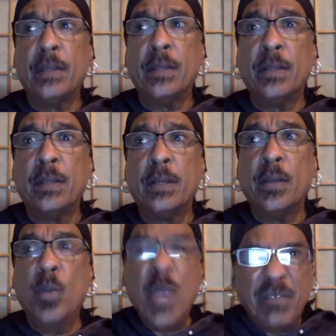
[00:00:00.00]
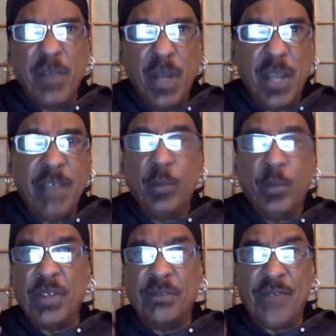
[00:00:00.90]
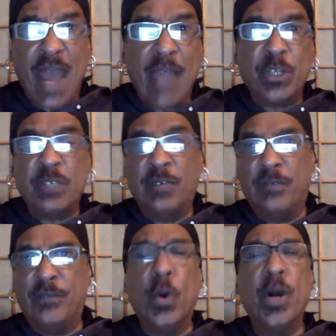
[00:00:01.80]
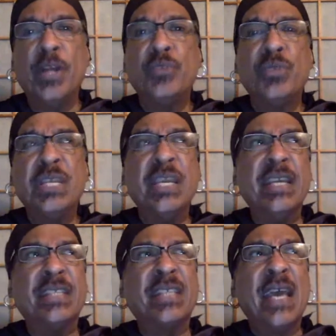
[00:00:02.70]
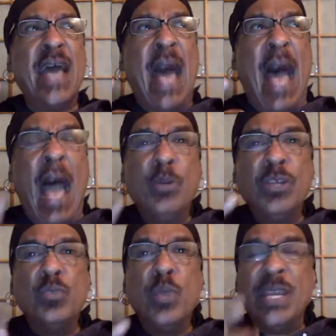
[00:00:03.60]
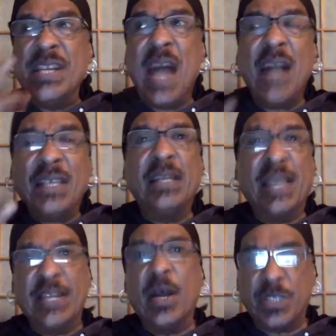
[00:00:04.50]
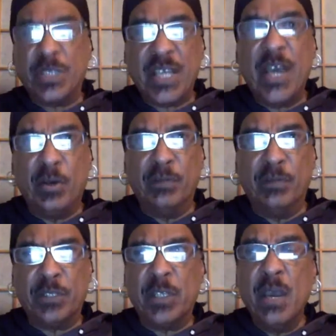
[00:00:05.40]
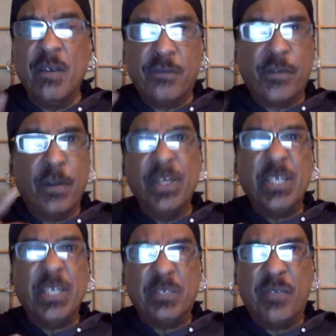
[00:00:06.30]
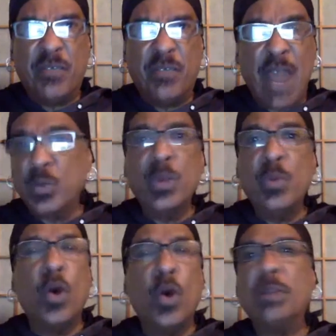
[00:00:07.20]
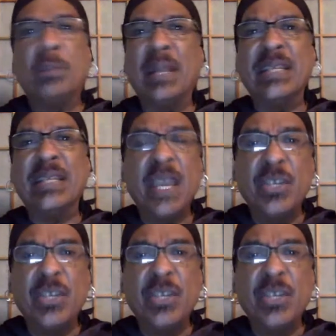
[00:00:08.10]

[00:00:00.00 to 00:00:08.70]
We have lived with a virus for 400 years. How did we inoculate ourselves from this virus when we were on the plantation